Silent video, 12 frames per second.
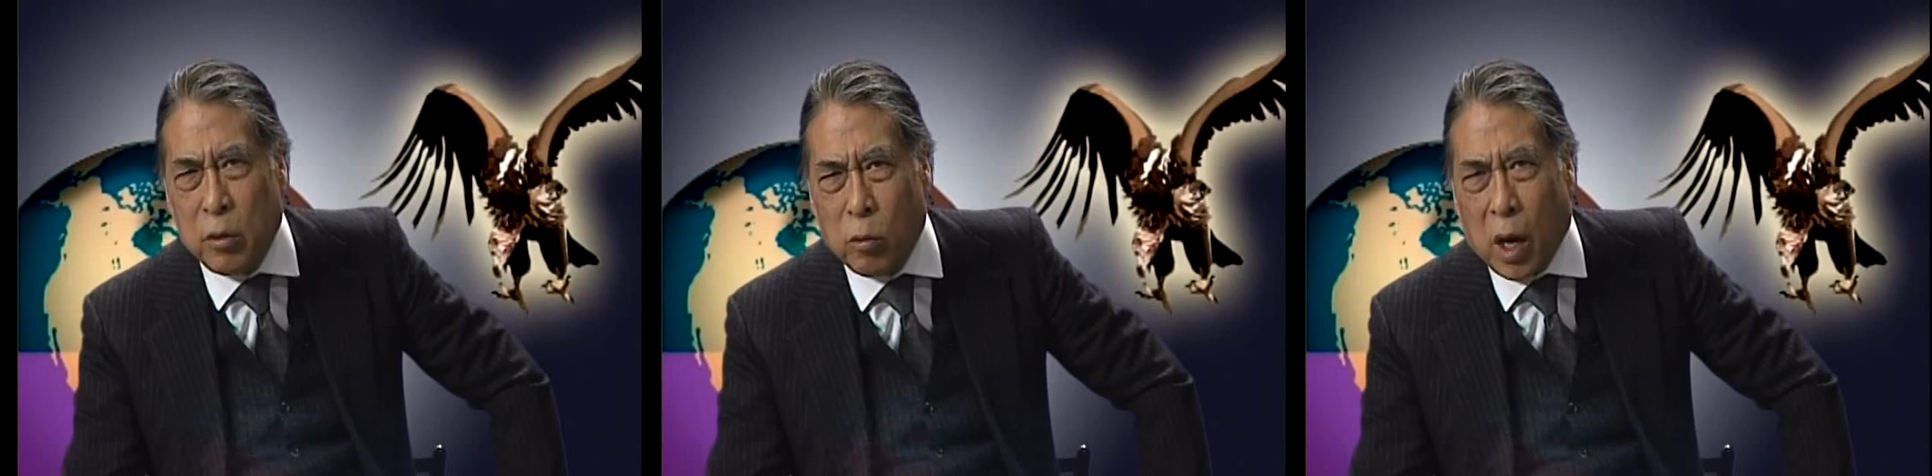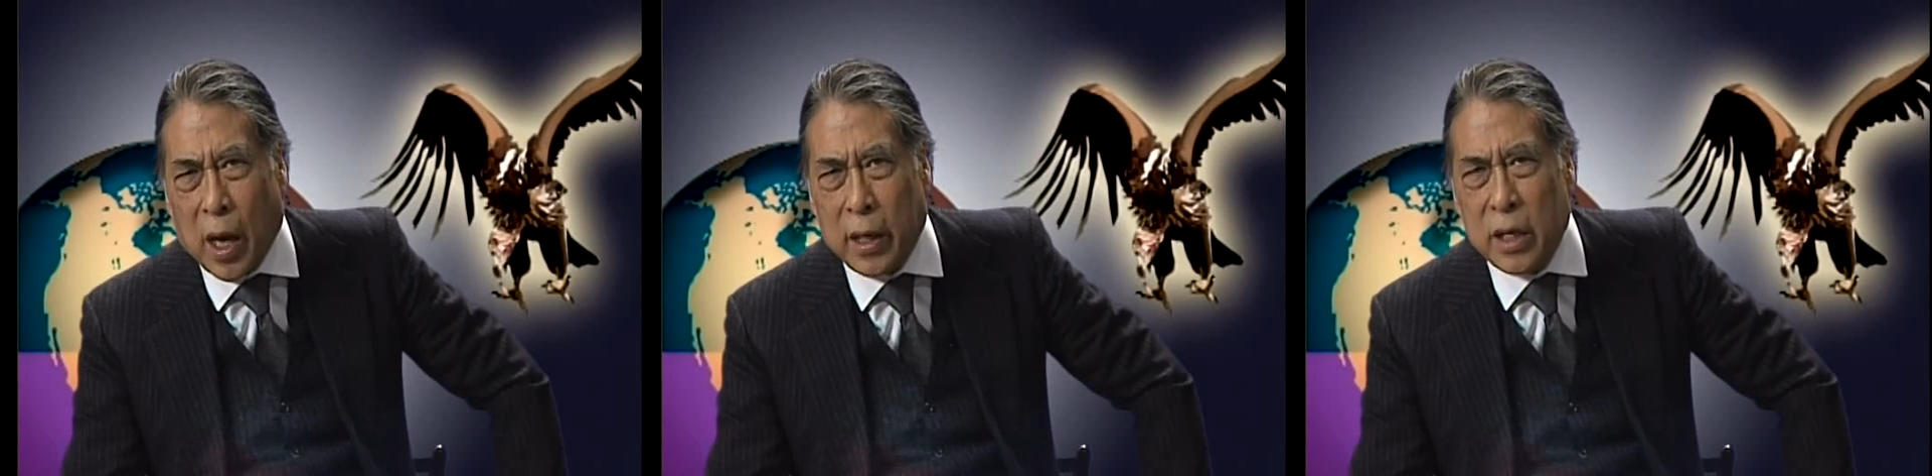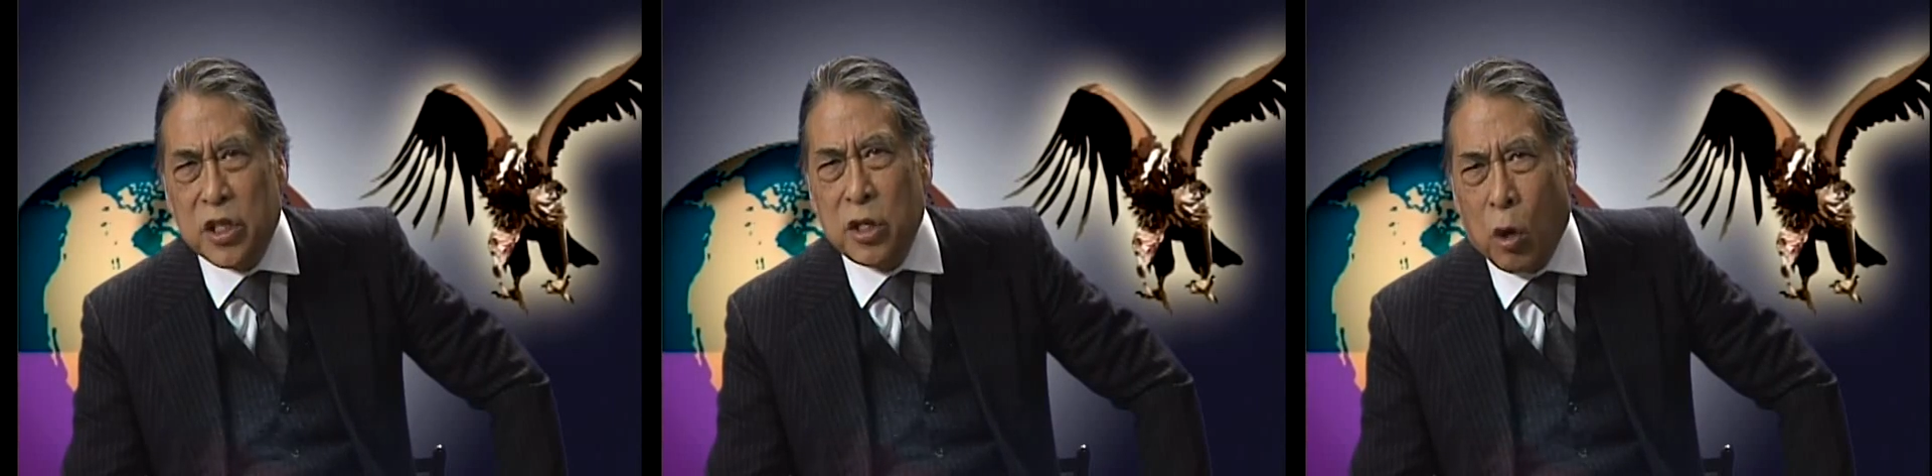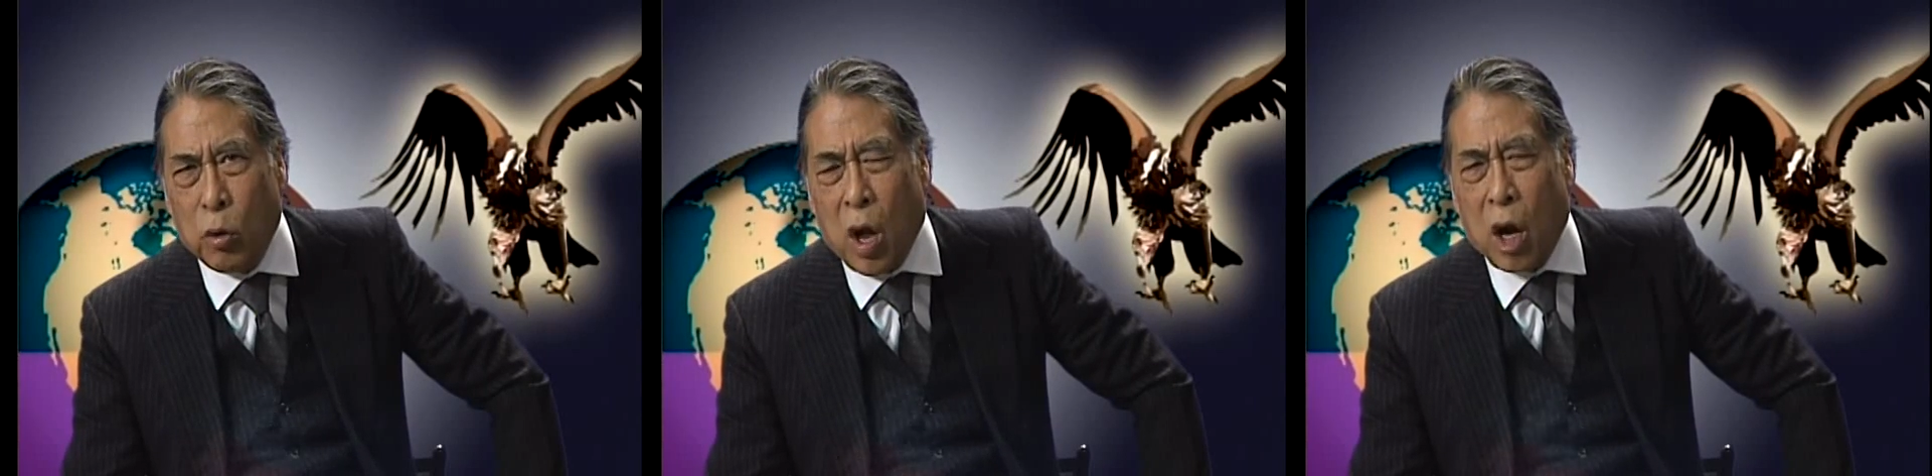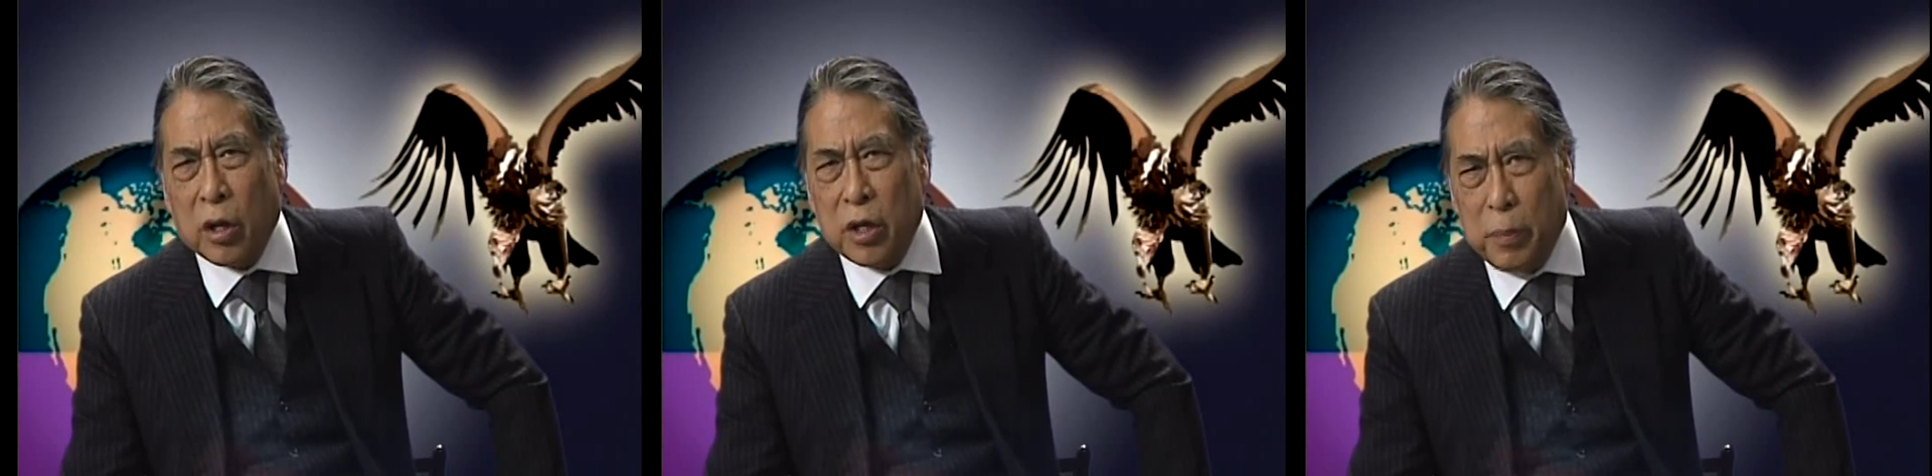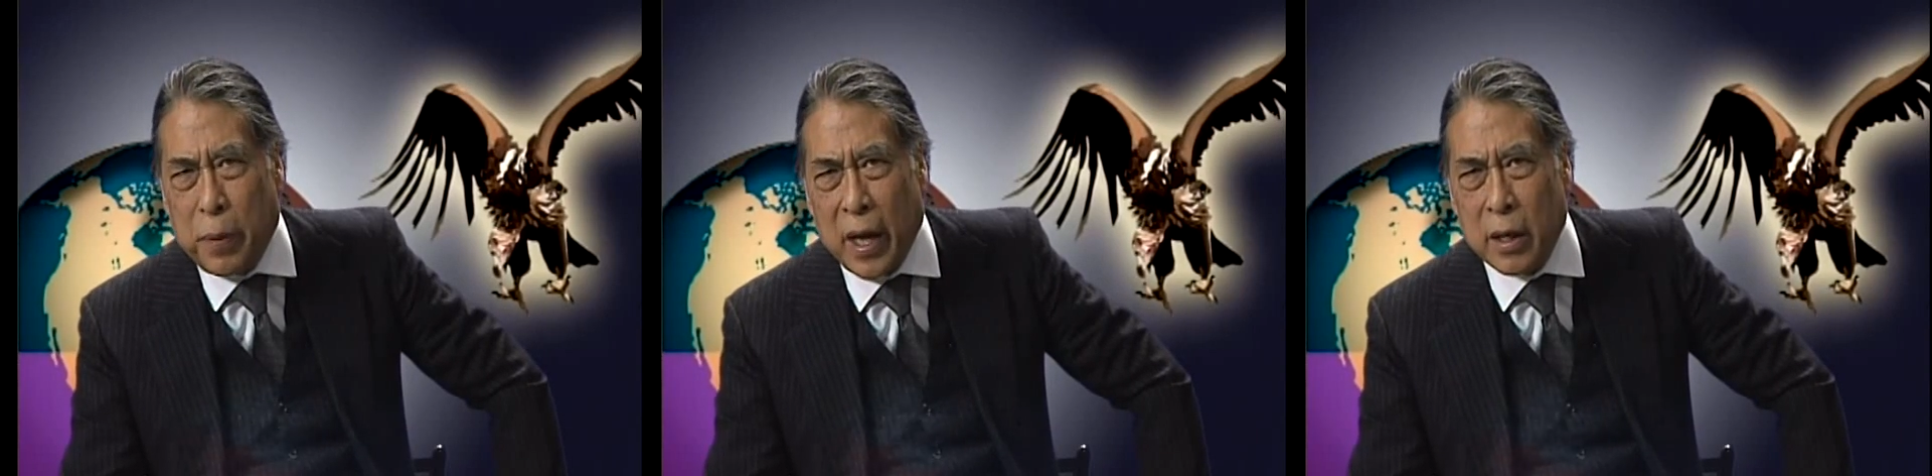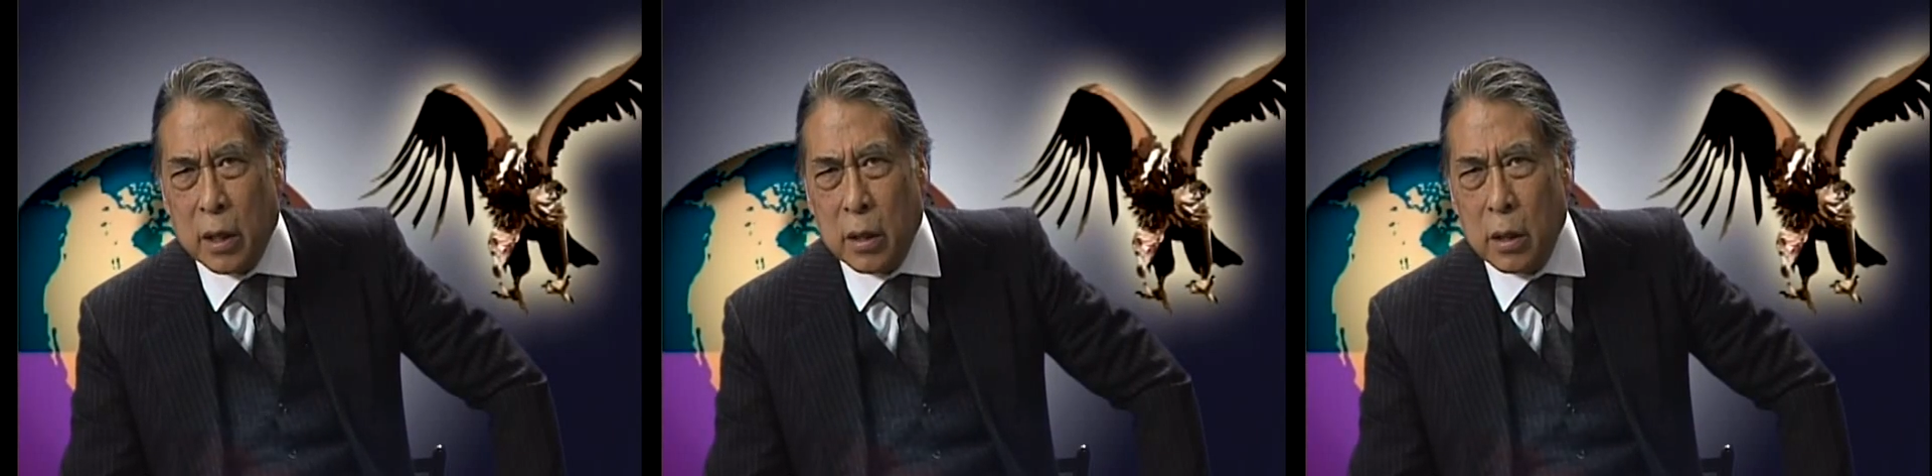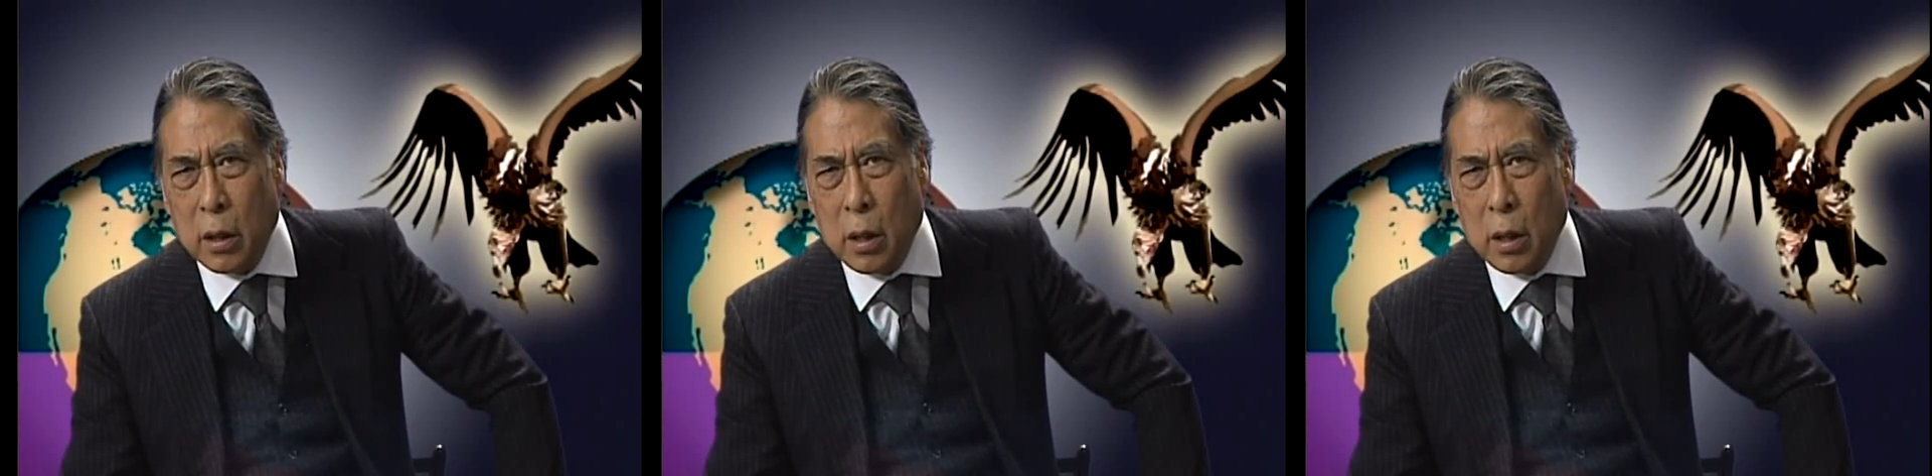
right is no longer dependent,